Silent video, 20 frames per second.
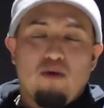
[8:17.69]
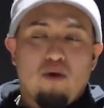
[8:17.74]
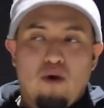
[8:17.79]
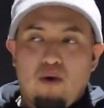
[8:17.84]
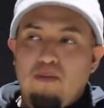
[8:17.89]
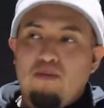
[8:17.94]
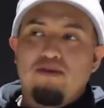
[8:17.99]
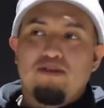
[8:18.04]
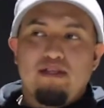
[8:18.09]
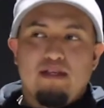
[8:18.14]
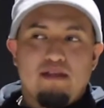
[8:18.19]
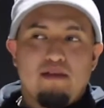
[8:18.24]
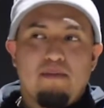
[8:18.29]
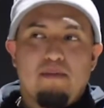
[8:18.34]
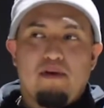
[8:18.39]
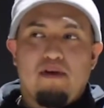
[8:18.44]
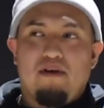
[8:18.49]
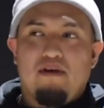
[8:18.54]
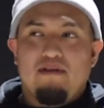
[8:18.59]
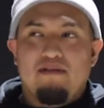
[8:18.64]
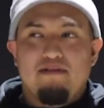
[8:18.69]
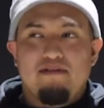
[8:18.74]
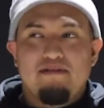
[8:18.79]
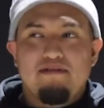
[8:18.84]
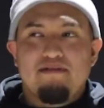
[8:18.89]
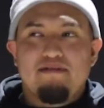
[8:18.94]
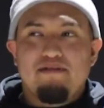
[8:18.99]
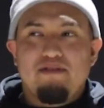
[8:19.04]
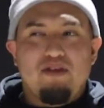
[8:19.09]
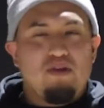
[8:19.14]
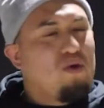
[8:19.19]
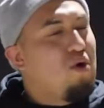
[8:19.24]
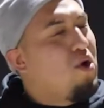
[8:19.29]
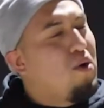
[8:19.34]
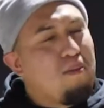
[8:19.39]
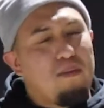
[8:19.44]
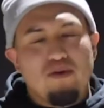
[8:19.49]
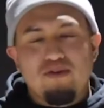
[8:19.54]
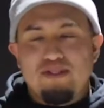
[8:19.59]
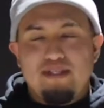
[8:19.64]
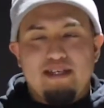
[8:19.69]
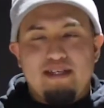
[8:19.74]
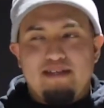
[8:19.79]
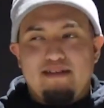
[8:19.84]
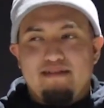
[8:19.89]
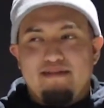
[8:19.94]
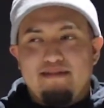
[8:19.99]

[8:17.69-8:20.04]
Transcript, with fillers: almost hit the ball. You almost did.